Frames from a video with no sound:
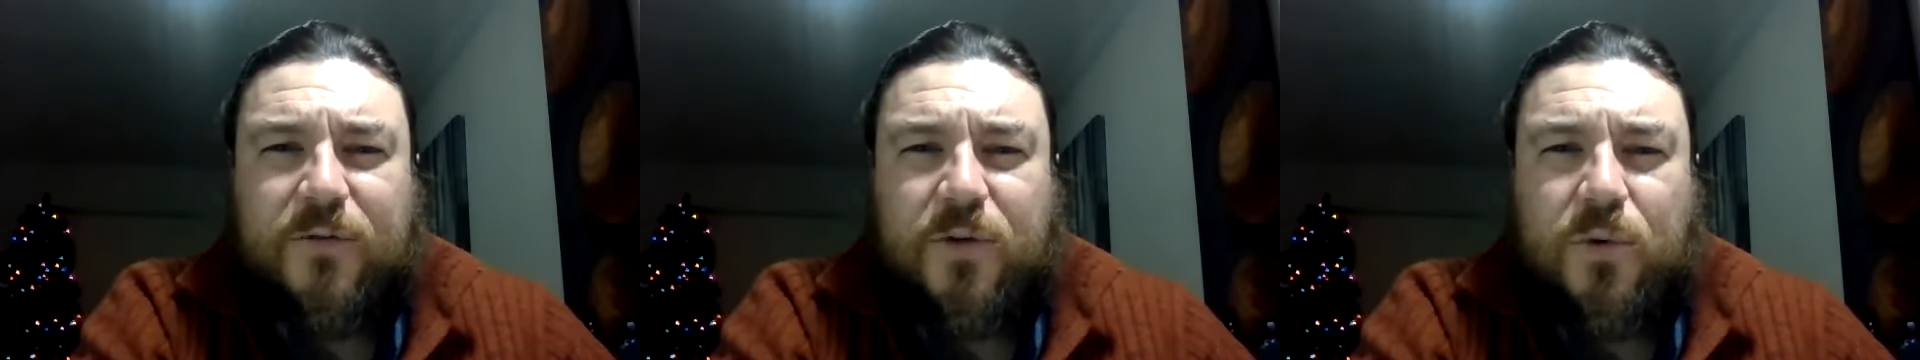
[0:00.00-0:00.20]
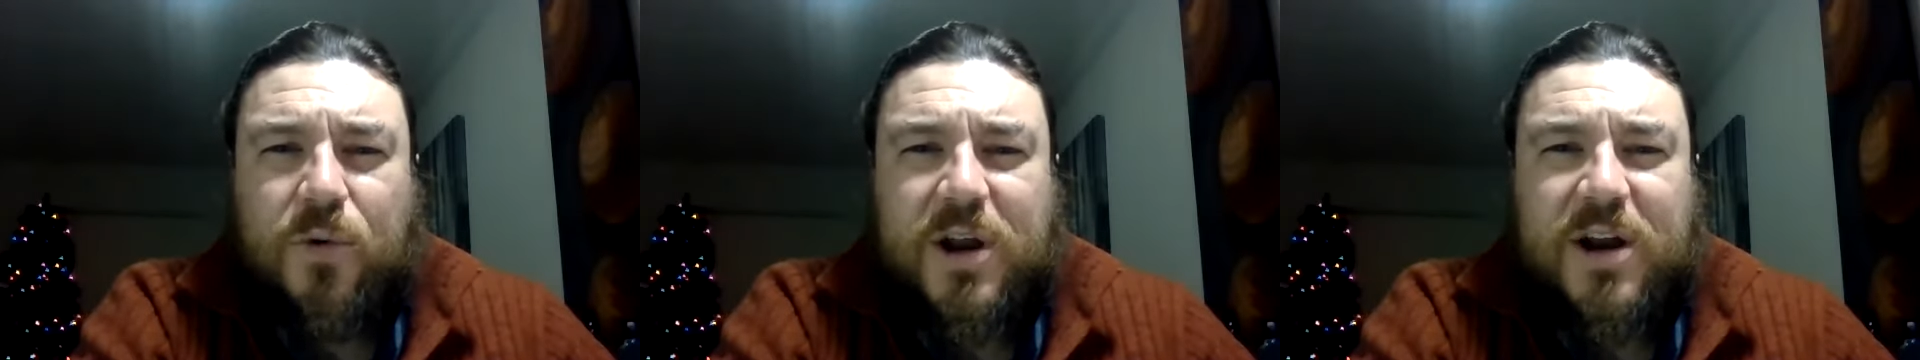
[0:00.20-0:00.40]

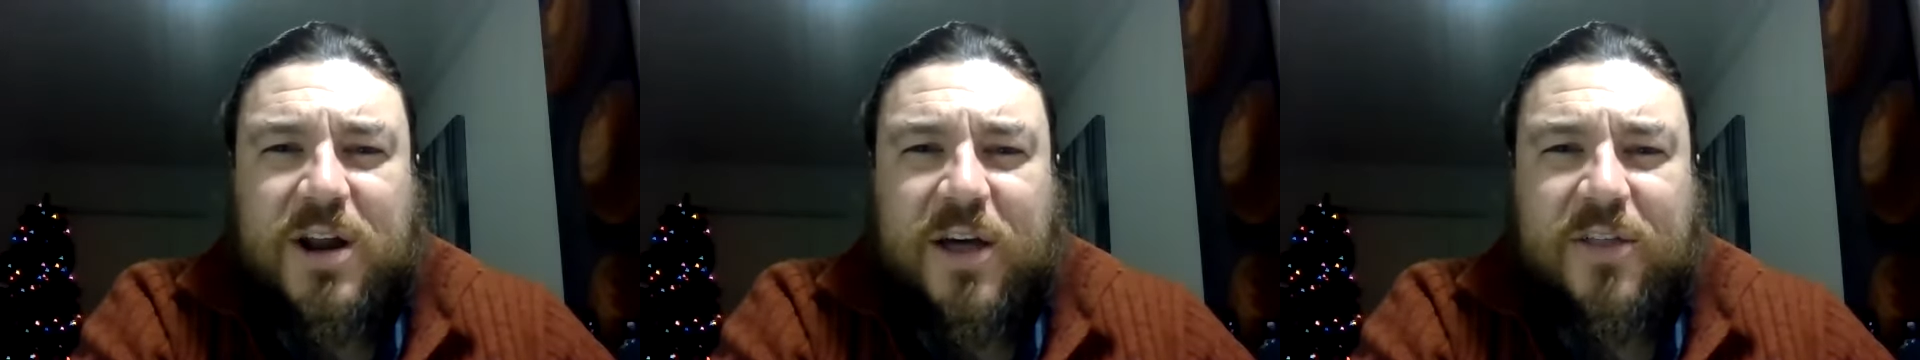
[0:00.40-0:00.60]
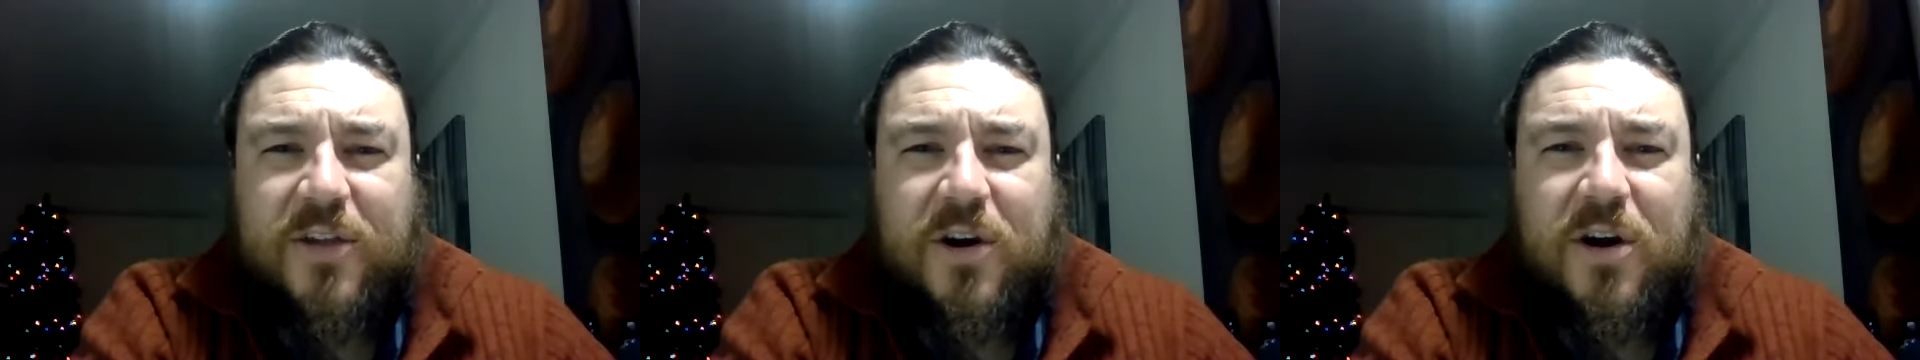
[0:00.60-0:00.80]
for one
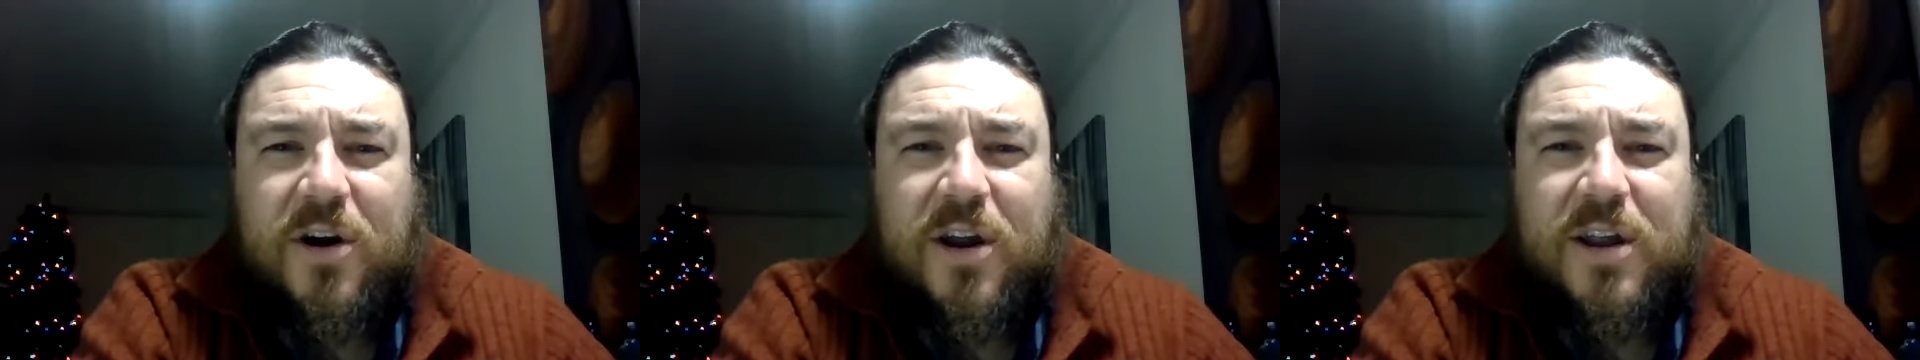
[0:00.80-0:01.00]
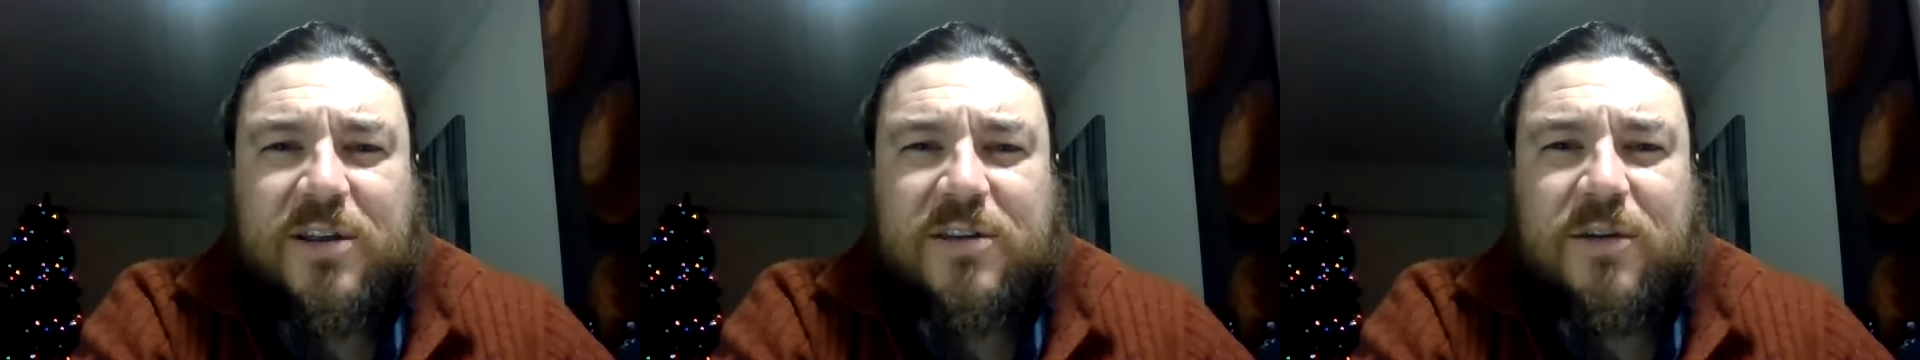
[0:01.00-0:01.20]
another
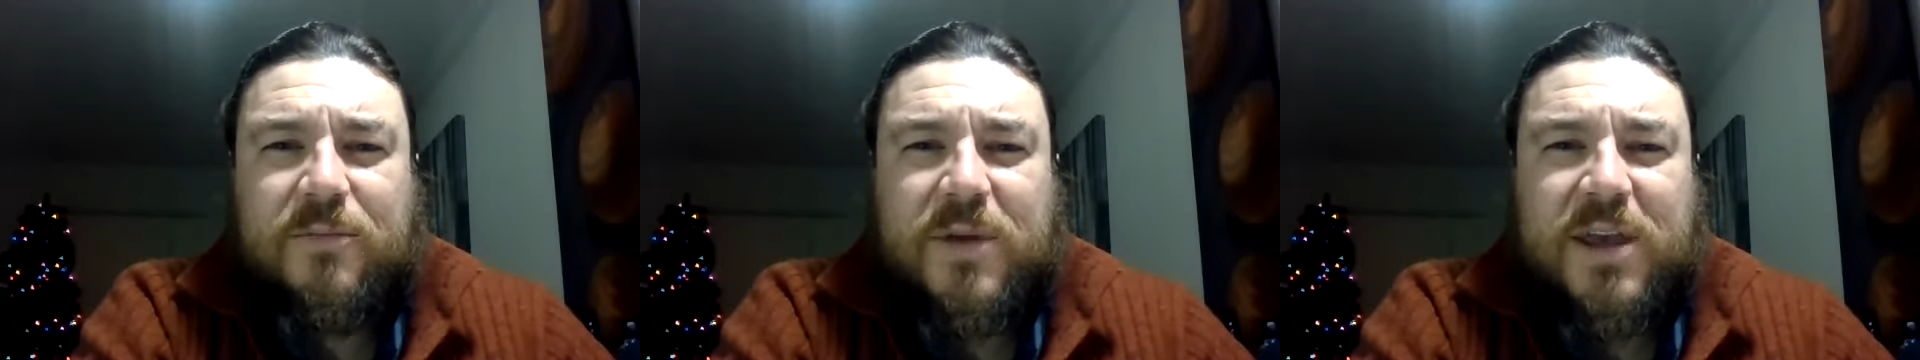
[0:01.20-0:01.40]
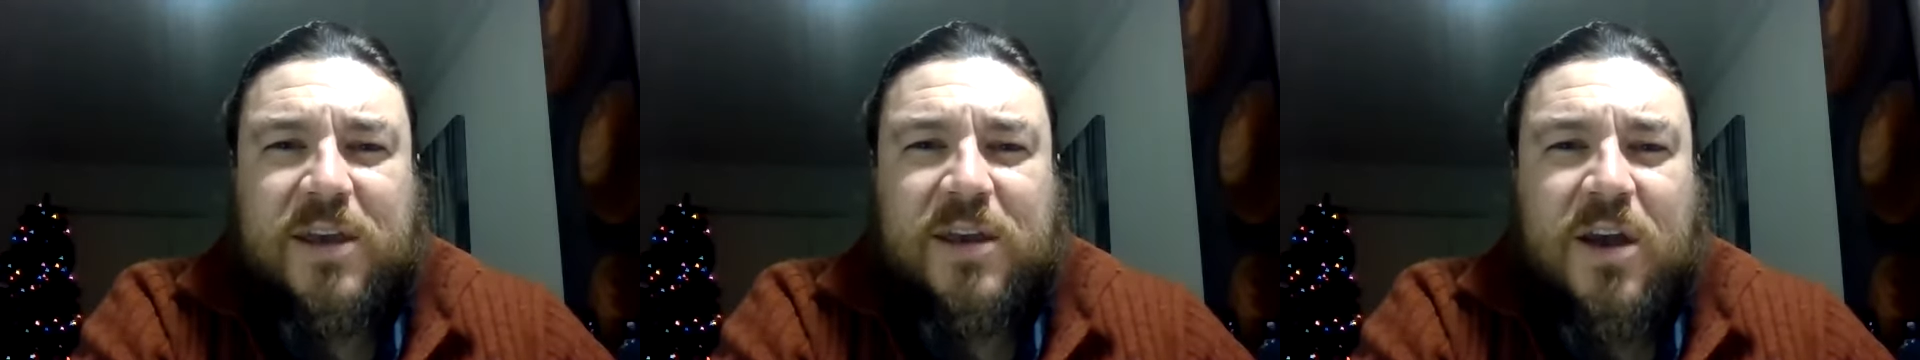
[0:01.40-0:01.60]
and to
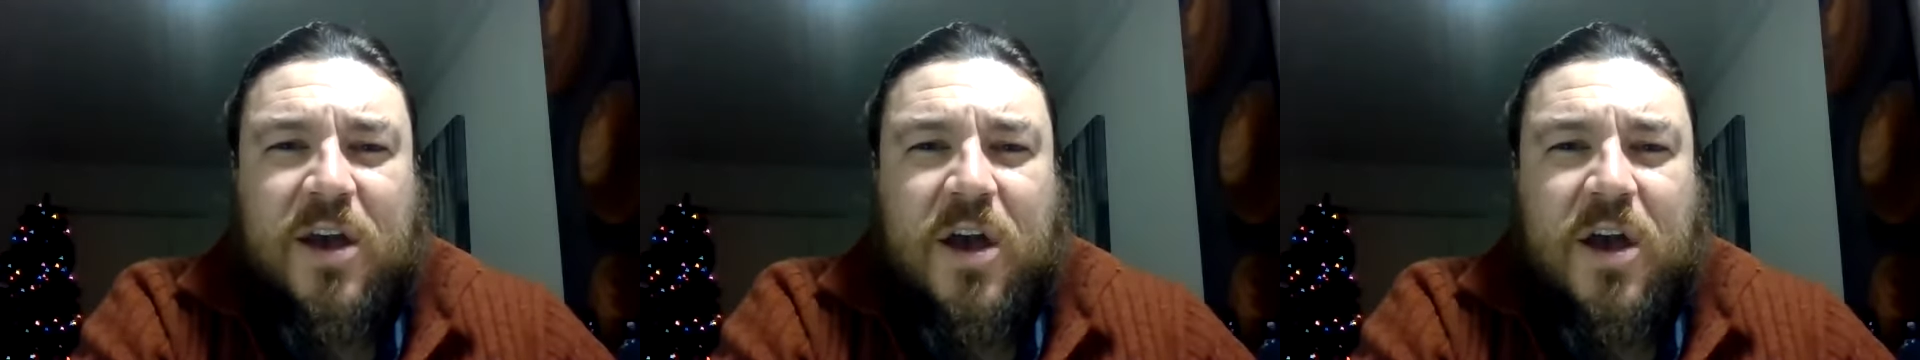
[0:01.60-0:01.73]
be